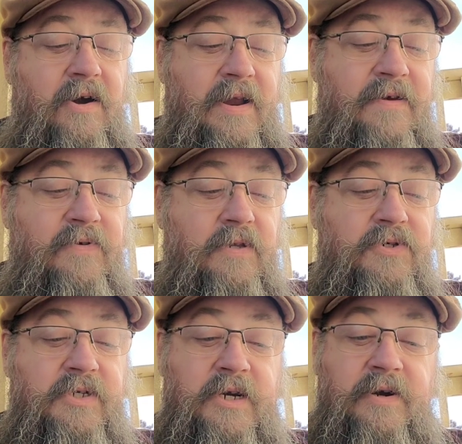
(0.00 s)
our
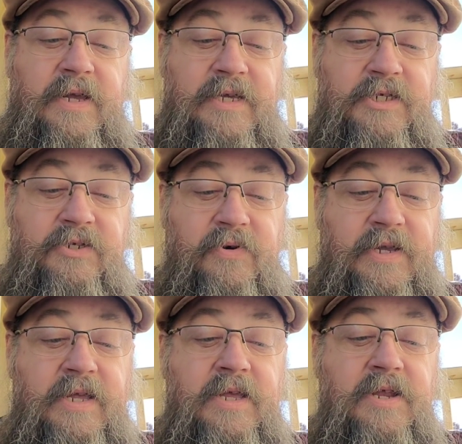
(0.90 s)
evolutionary
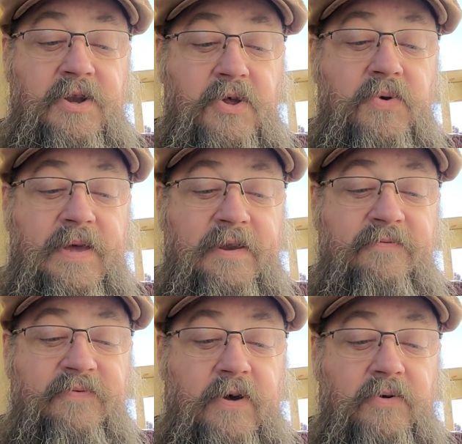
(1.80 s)
history, new
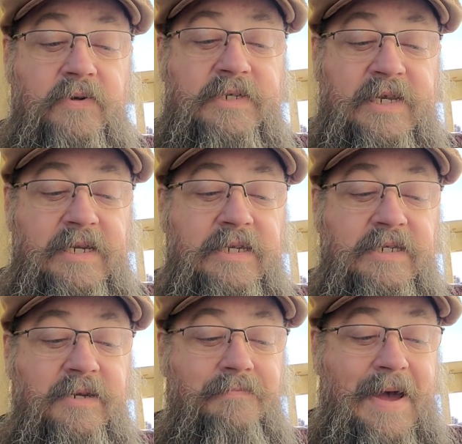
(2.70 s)
info
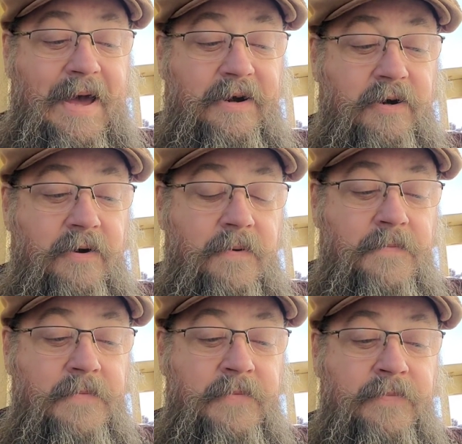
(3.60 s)
tended to matter.
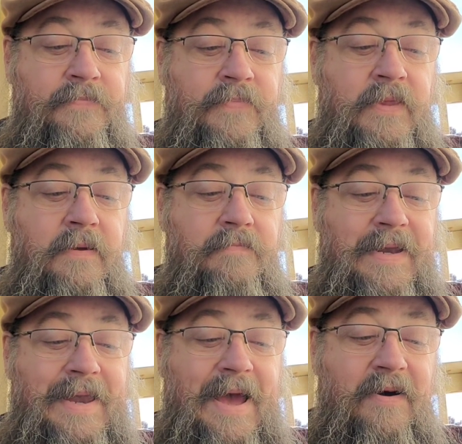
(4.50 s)

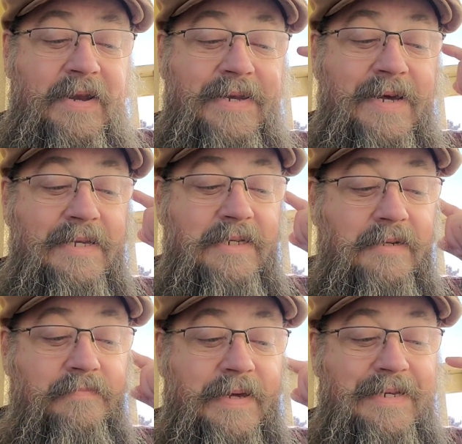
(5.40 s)
But now it
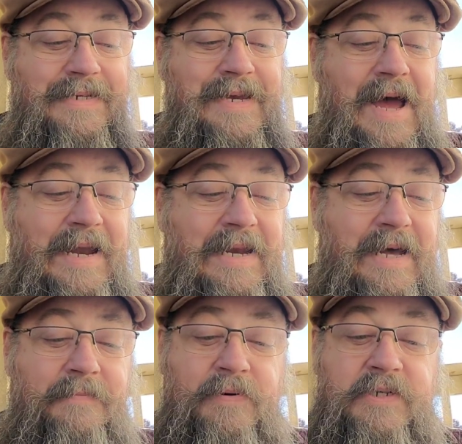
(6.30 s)
doesn't, because
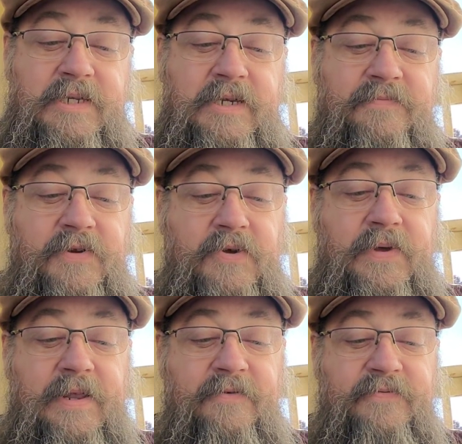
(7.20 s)
99% of new
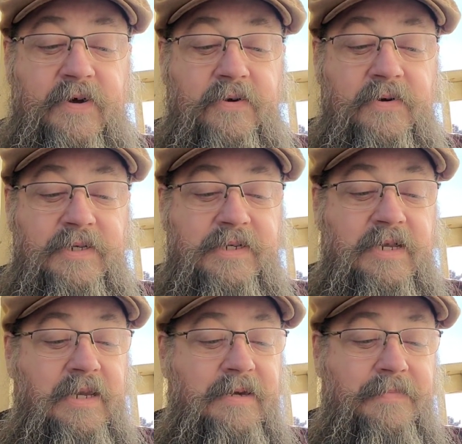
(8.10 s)
info is
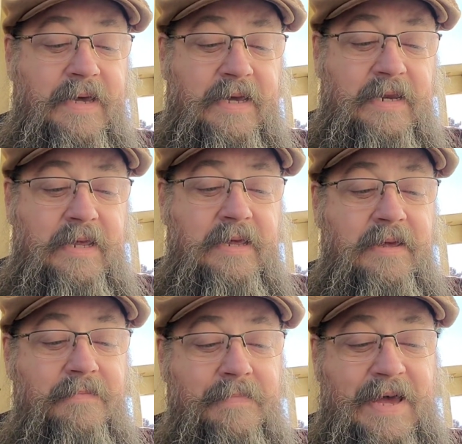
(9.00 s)
clickbait,
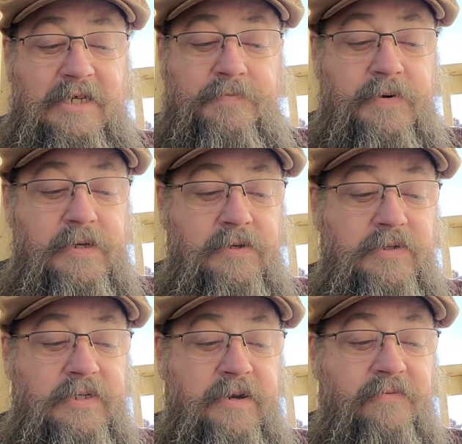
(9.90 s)

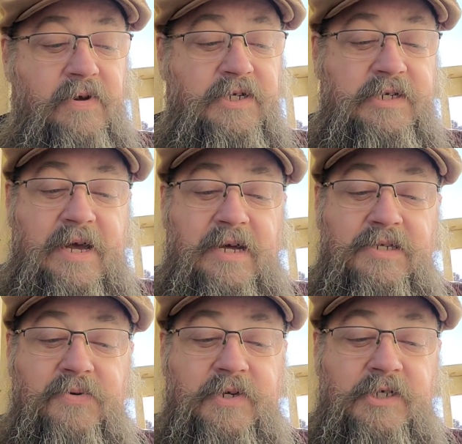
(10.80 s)
mass-produced, and rushed
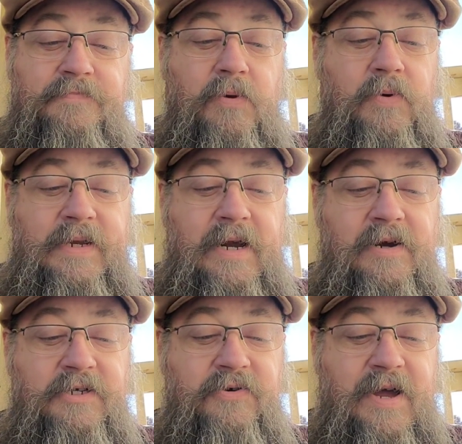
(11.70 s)
out to exploit
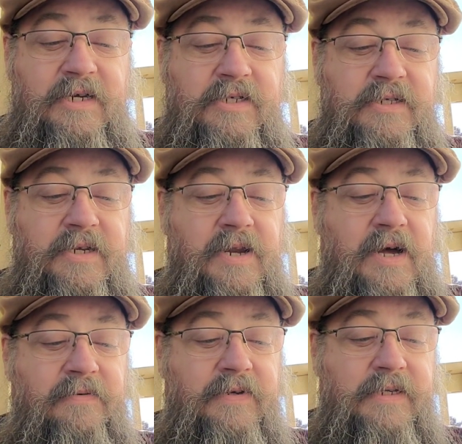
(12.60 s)
our attraction to
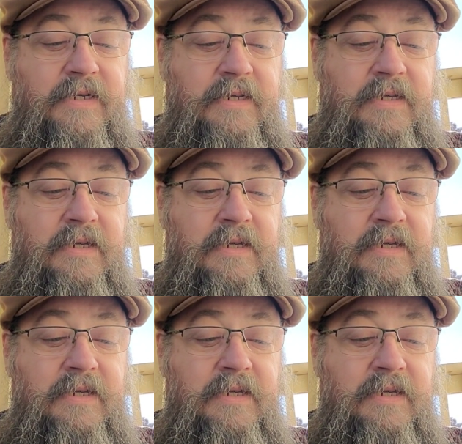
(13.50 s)
novelty.